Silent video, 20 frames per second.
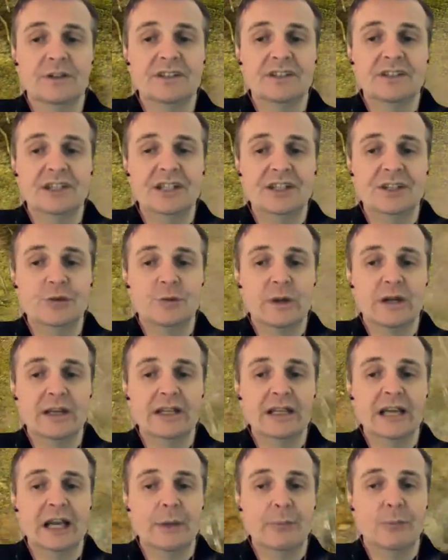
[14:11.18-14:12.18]
the
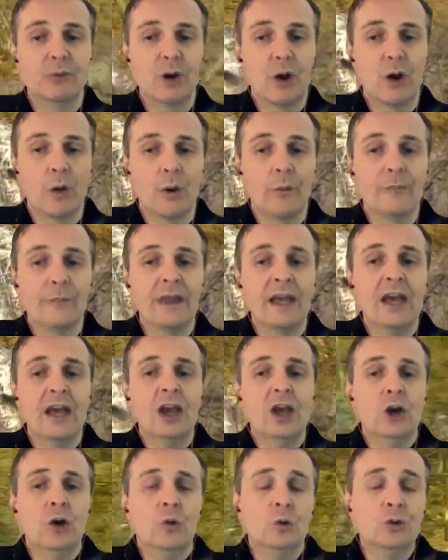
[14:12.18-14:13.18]
T-28 Proto.
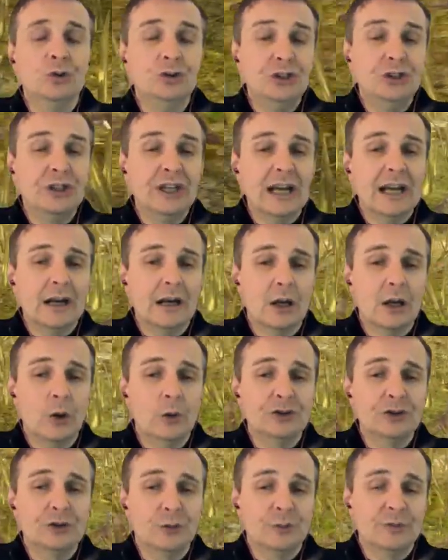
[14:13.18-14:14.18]
Once you get
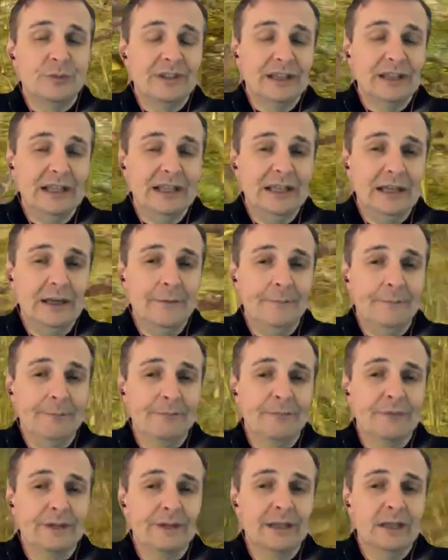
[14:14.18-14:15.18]
close up to him,
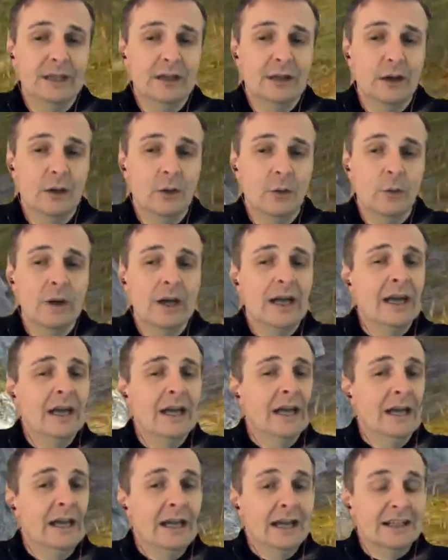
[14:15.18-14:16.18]
you know,
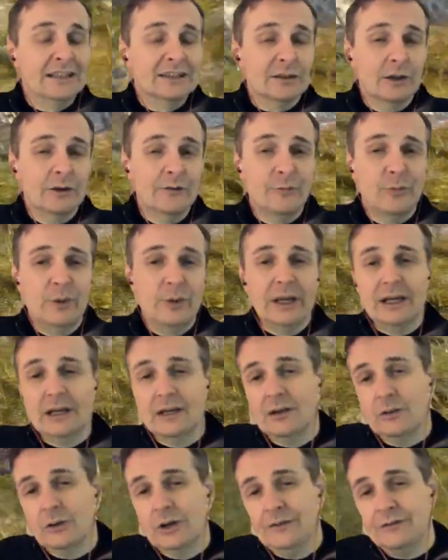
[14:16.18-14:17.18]
it's like bringing a
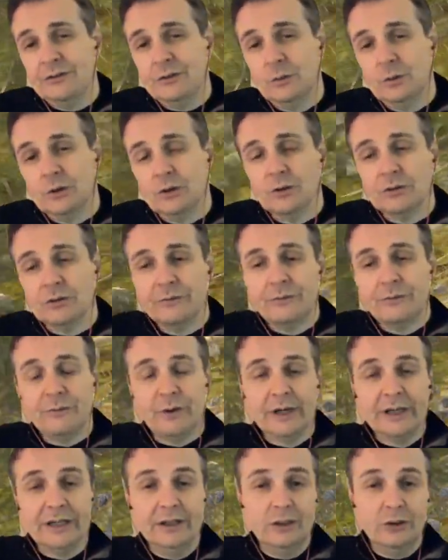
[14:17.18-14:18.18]
knife to a
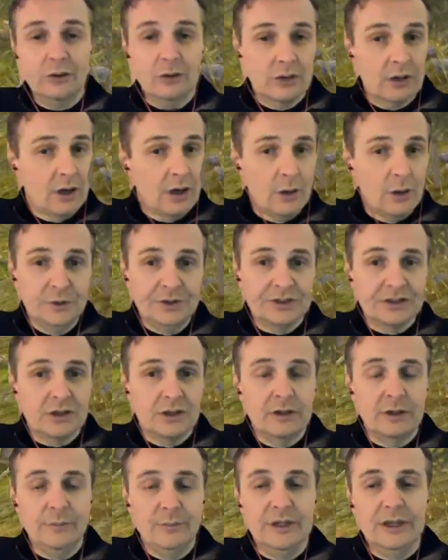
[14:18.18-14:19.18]
gunfight. You're always
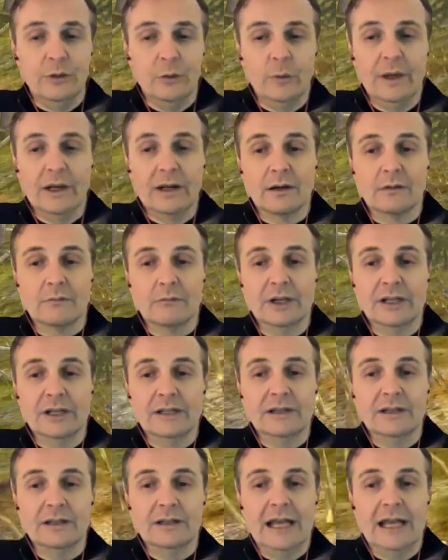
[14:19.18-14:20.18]
going to be the winner, right?
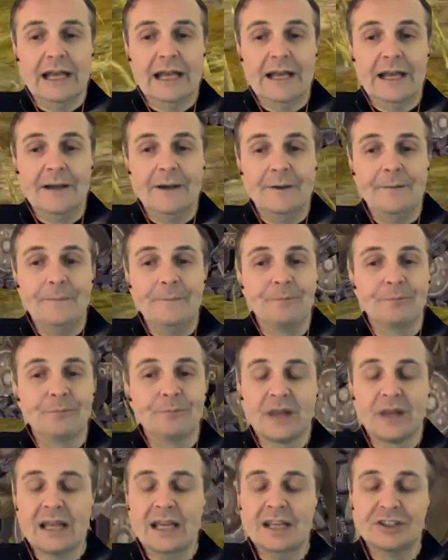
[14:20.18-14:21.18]

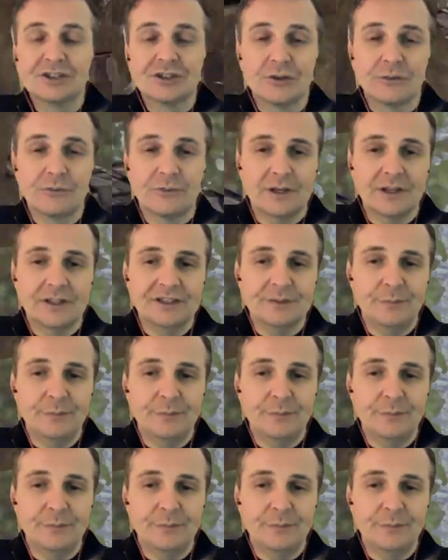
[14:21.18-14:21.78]
His traverse